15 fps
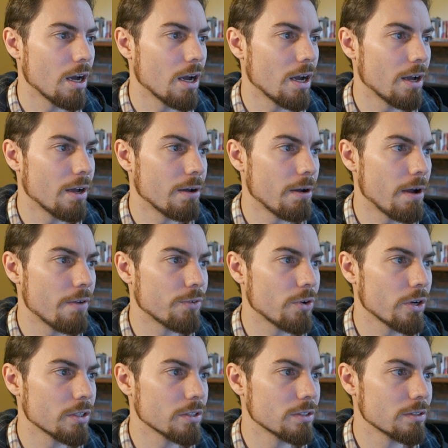I've
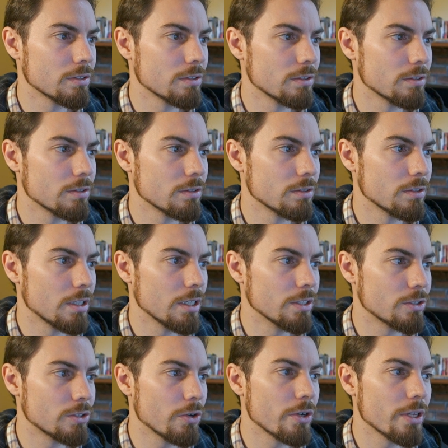got it
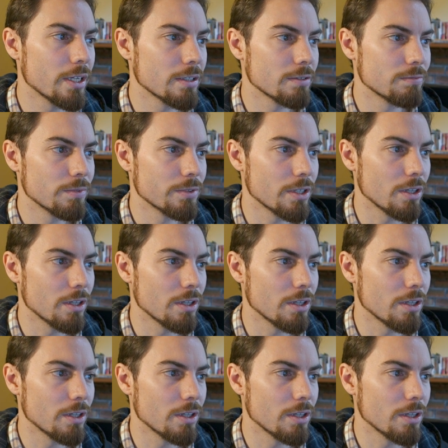inserting